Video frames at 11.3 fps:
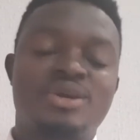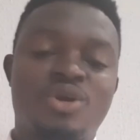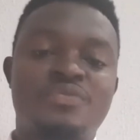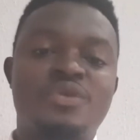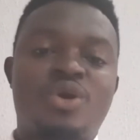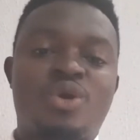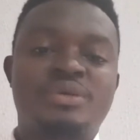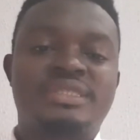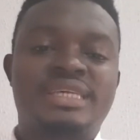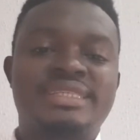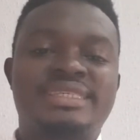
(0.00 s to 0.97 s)
Governor
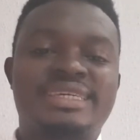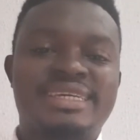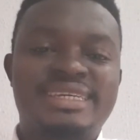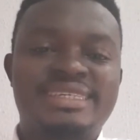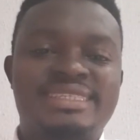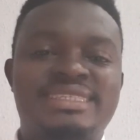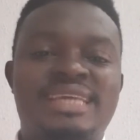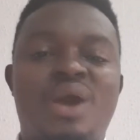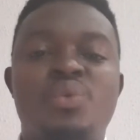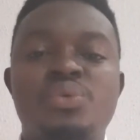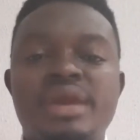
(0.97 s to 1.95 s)
consent is the
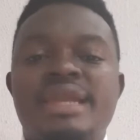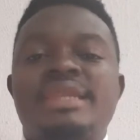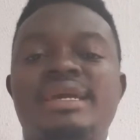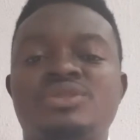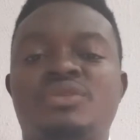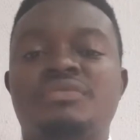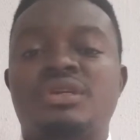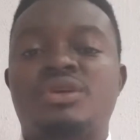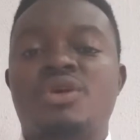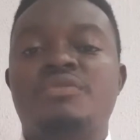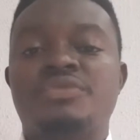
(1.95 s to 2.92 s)
awareness of the
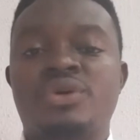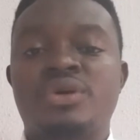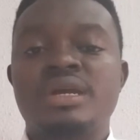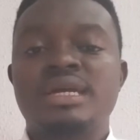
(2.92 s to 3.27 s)
governor